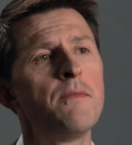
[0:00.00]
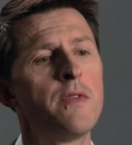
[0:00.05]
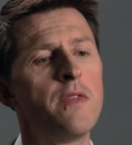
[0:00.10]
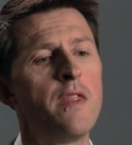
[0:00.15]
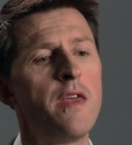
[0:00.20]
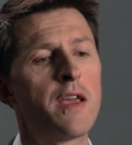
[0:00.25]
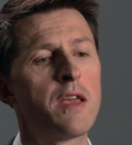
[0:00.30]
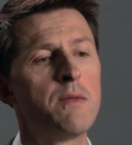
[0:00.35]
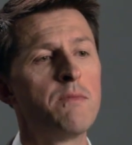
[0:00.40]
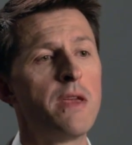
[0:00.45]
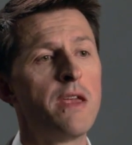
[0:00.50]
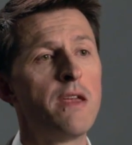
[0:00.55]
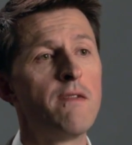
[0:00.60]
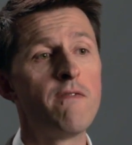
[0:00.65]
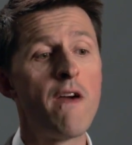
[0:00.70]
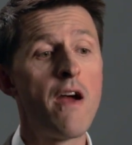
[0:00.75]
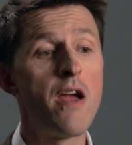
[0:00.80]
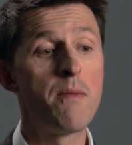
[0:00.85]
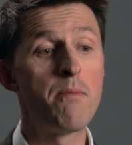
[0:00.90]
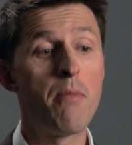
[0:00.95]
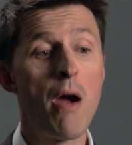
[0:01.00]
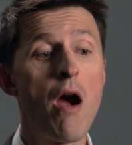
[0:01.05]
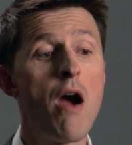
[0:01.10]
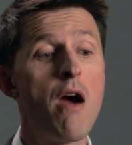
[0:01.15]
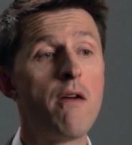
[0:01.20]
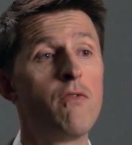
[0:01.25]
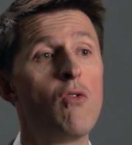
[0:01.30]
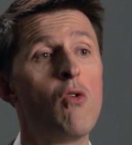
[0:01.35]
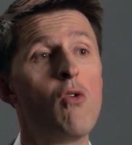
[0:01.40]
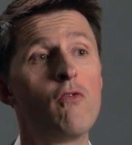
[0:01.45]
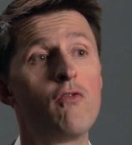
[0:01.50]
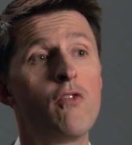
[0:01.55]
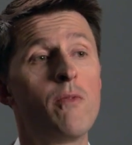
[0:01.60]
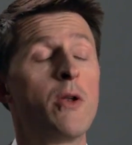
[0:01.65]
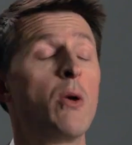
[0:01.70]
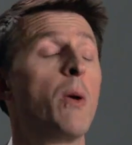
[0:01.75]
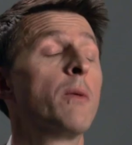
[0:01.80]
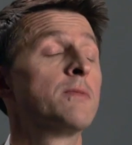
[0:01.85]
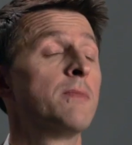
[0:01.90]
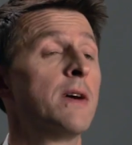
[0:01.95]
They can be very powerful from
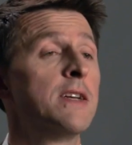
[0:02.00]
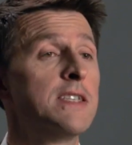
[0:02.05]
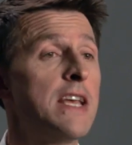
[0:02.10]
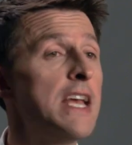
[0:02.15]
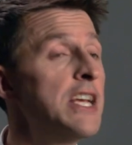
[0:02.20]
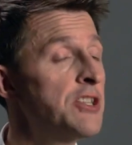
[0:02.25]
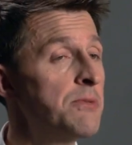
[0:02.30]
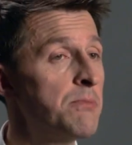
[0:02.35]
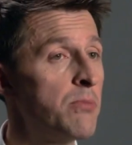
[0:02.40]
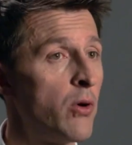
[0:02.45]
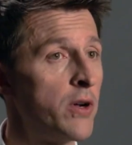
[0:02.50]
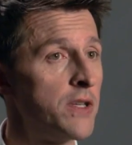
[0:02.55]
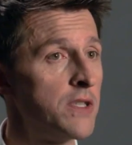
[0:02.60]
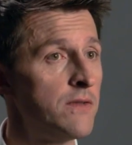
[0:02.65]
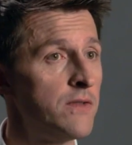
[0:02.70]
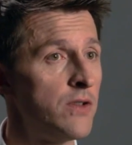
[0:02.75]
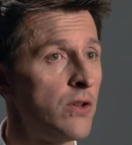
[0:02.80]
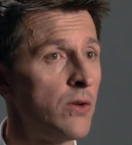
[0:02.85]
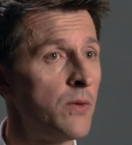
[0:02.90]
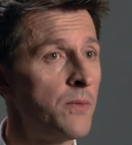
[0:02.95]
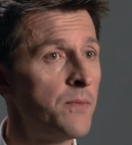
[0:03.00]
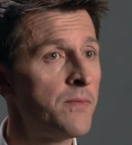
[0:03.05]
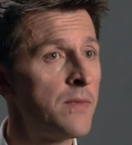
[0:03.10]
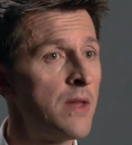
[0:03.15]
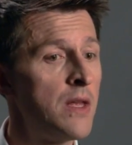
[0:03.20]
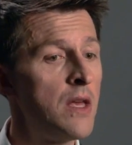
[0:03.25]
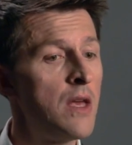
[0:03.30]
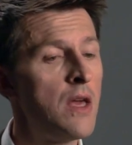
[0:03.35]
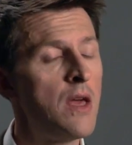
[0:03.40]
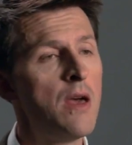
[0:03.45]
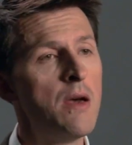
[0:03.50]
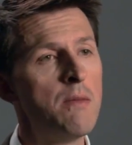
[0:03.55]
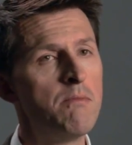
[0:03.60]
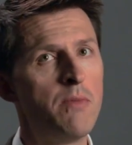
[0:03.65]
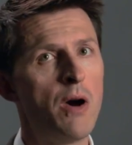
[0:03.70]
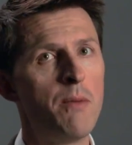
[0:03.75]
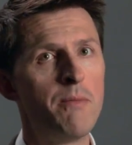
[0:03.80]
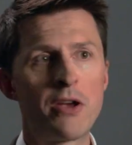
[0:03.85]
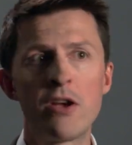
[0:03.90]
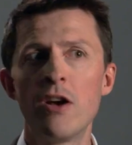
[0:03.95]
an optimization point of view.
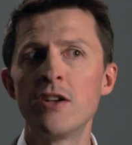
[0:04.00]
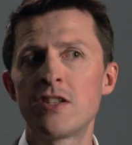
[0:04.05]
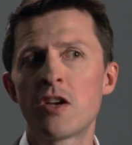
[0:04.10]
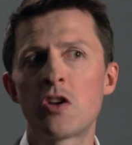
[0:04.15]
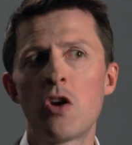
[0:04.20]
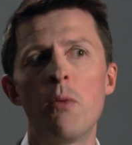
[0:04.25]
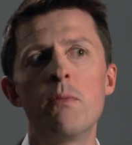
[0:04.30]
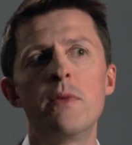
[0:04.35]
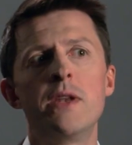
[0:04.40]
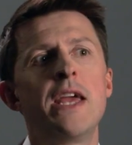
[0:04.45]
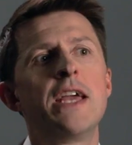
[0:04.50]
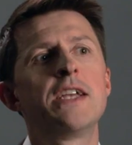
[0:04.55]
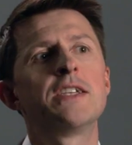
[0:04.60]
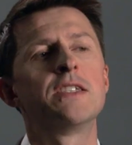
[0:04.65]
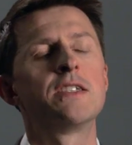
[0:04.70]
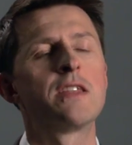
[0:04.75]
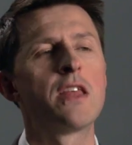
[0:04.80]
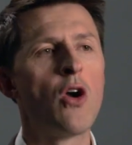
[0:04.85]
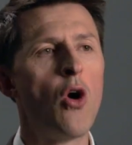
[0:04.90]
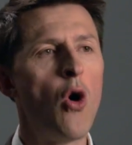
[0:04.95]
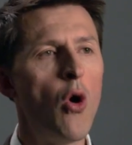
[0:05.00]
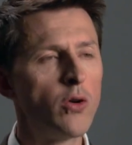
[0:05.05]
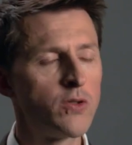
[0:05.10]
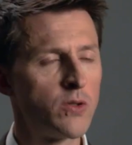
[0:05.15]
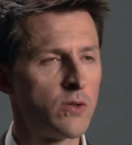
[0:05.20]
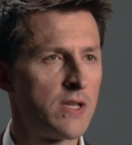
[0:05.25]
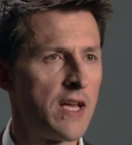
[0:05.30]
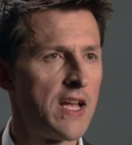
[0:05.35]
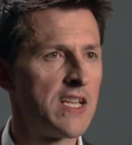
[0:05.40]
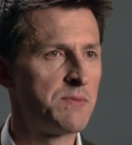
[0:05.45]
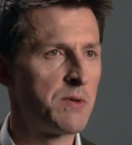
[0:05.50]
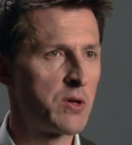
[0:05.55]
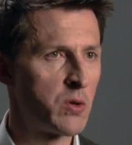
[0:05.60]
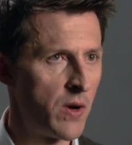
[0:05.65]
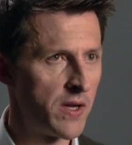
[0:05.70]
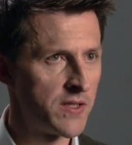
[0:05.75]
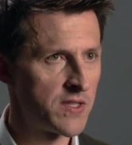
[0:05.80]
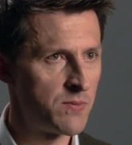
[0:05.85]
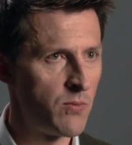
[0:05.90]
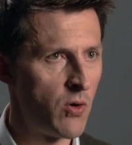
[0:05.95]
But because they're combinations, they also tend to be
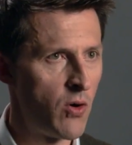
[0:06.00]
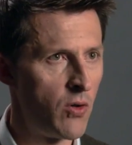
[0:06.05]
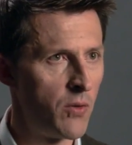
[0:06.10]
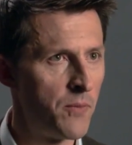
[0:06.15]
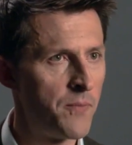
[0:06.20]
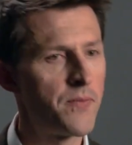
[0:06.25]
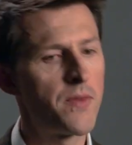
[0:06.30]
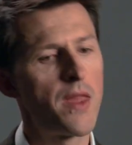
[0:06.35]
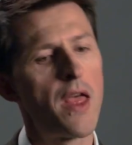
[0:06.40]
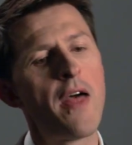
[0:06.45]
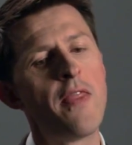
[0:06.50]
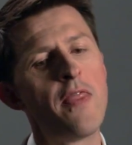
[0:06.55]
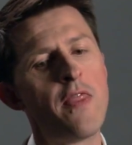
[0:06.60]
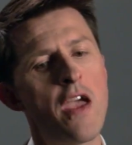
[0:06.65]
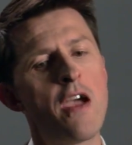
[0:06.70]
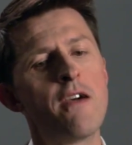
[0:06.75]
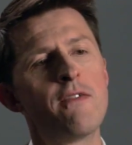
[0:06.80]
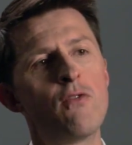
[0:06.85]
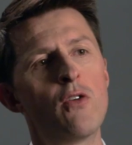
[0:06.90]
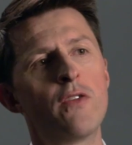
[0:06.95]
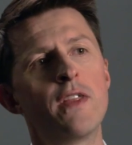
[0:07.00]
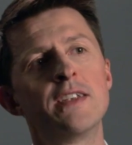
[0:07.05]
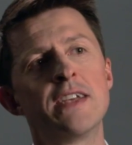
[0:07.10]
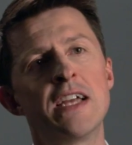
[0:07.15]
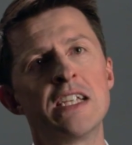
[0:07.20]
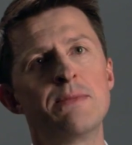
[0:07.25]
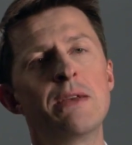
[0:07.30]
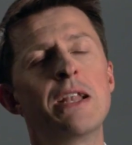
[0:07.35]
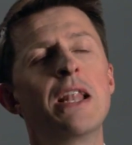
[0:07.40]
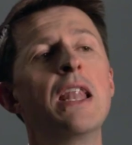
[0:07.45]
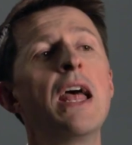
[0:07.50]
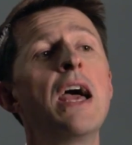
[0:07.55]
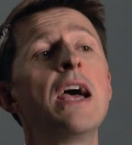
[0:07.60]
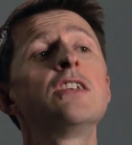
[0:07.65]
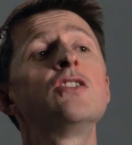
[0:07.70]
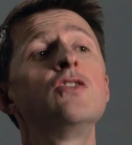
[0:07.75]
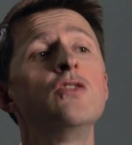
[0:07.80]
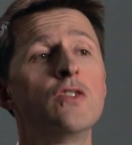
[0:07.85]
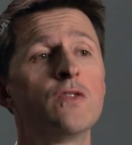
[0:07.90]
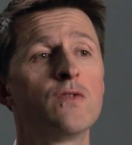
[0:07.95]
quite small, and therefore they tend to be
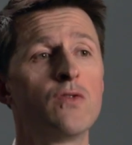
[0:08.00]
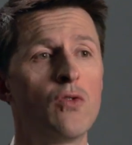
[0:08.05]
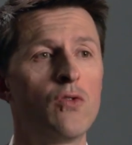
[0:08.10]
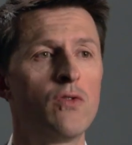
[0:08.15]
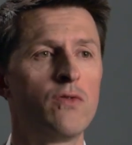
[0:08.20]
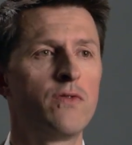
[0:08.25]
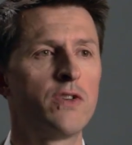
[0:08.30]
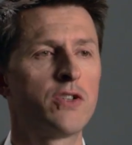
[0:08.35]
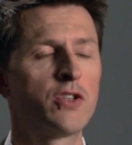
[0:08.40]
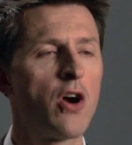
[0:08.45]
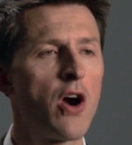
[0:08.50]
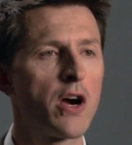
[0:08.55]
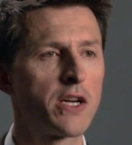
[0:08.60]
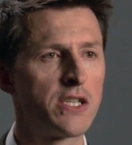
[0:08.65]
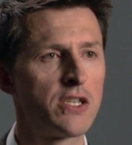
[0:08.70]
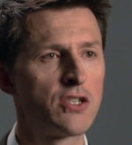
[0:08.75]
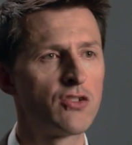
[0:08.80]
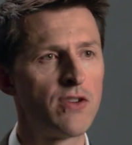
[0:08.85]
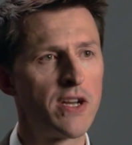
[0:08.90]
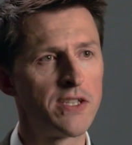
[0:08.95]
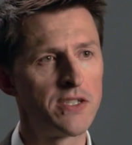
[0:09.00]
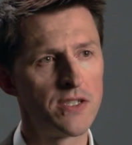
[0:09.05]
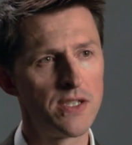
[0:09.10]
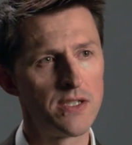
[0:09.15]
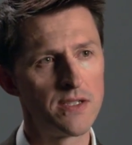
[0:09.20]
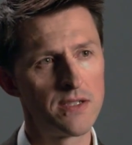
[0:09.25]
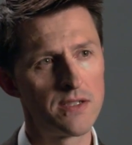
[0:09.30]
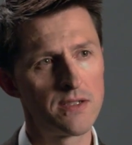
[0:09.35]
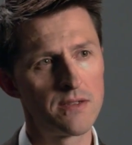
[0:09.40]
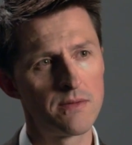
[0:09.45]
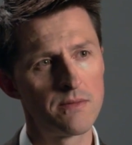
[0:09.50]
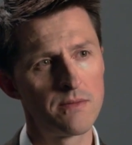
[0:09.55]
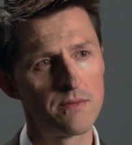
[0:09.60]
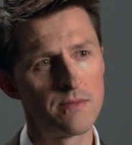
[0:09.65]
less useful for targeting strategies.